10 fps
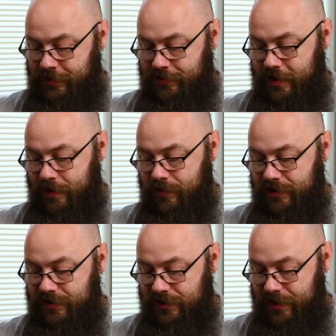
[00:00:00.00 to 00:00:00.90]
So I
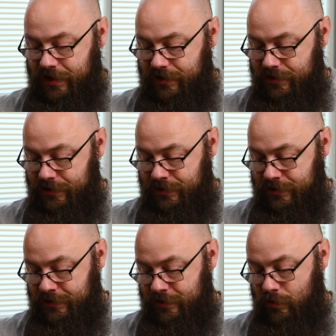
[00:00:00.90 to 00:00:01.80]
want to select
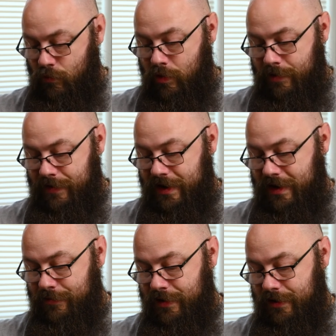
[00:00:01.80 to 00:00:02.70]
what my
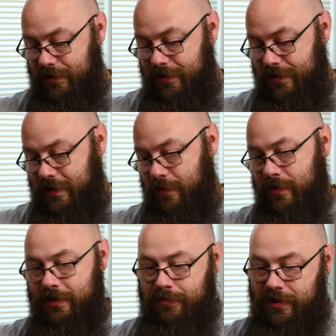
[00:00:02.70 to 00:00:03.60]
ambient I
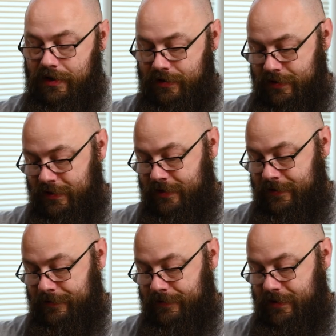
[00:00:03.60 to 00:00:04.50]
want to be.
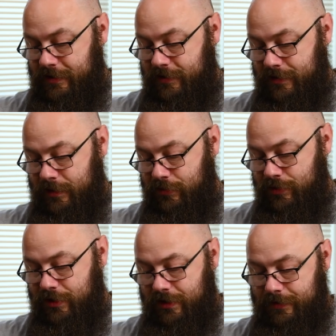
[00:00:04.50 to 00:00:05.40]
And sometimes
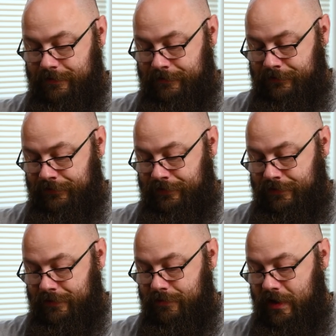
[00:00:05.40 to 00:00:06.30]
you can
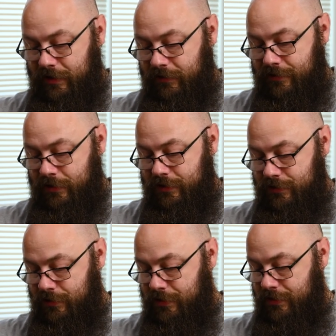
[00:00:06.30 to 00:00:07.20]
manually focus,
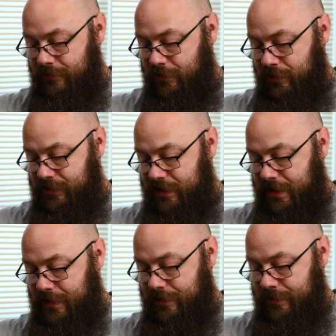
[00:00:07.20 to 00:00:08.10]
or you can focus
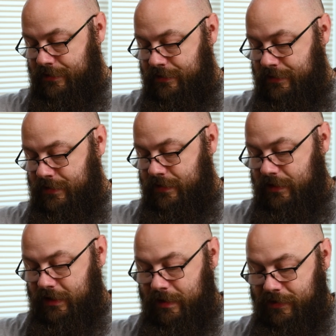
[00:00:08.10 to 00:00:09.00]
on
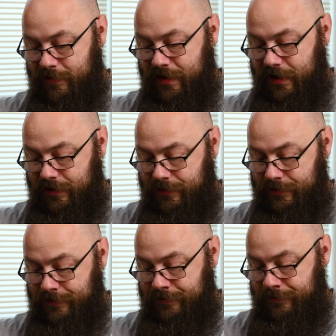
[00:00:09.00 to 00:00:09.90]
the lamp in the back.
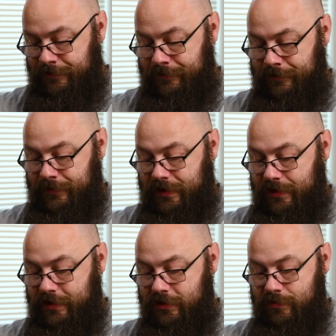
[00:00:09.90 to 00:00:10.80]

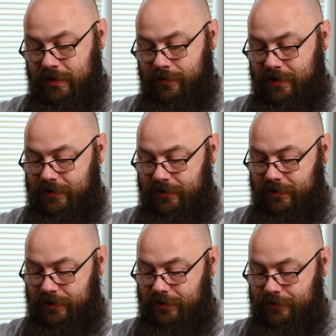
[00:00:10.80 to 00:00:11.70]
And this is what I want it to
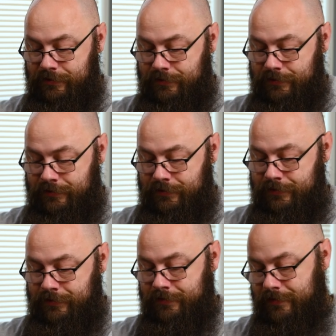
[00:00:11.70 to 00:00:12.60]
look.
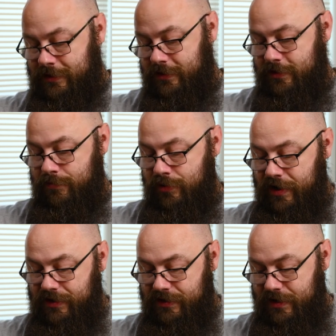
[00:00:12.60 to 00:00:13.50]
This is the
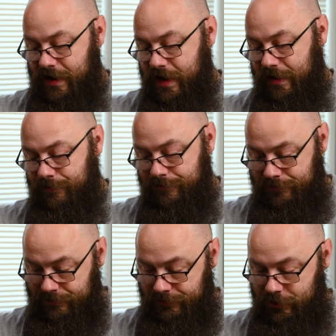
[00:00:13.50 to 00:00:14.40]
brightness that I'm
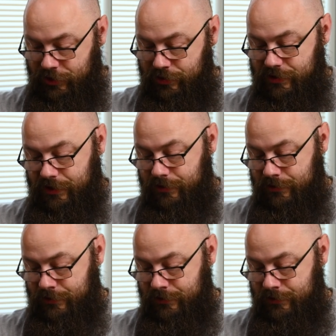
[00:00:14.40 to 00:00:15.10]
choosing